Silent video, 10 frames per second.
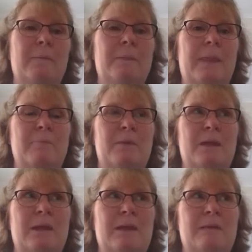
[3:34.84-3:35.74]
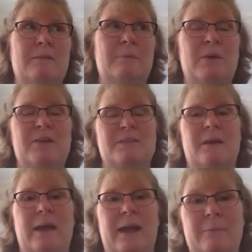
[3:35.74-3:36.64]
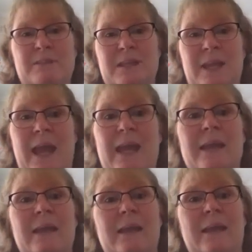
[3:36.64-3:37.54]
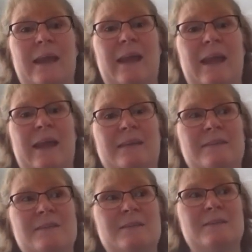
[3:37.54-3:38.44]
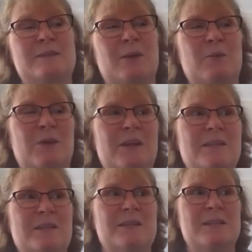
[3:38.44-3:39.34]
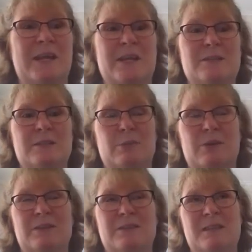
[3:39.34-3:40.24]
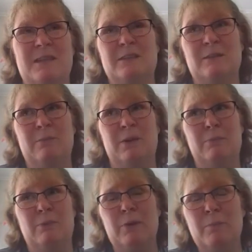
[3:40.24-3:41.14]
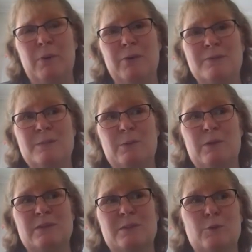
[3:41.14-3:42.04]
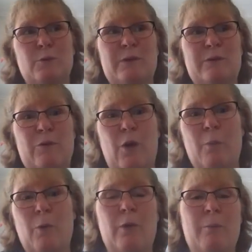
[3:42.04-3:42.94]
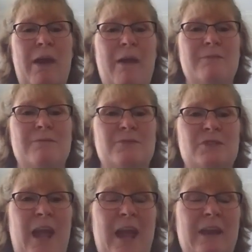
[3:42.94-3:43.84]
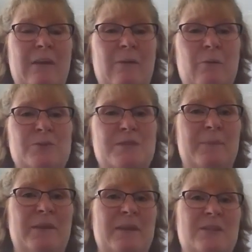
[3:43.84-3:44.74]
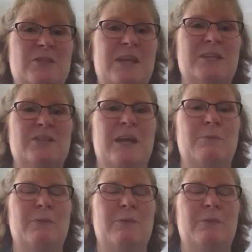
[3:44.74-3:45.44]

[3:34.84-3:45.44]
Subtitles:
and be the person that I am today. And so what I did is I interspersed each of my blog posts with a story from or about Jane or something that she had shared with